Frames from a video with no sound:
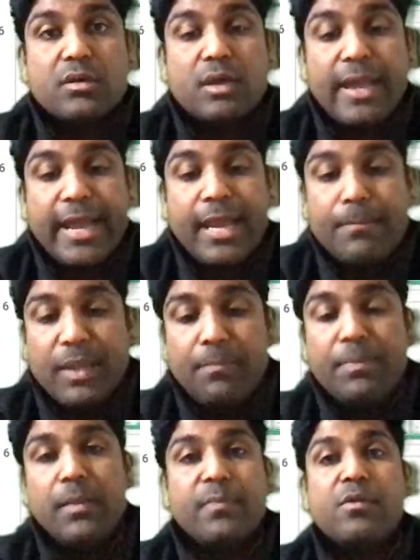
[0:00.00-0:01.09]
helping
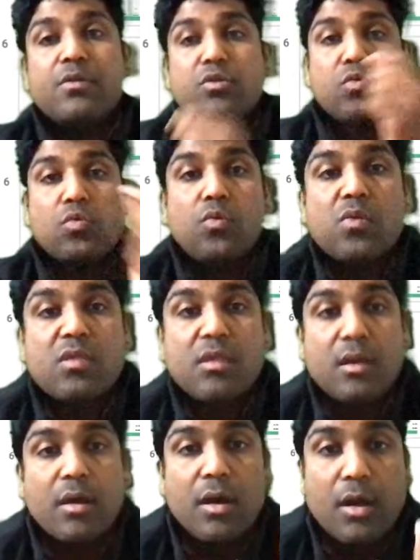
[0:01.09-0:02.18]
people choose
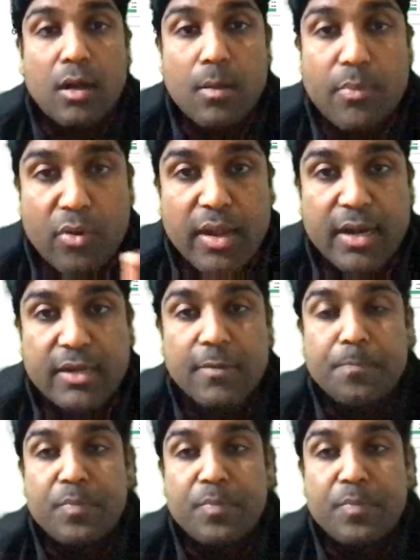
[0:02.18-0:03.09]
a product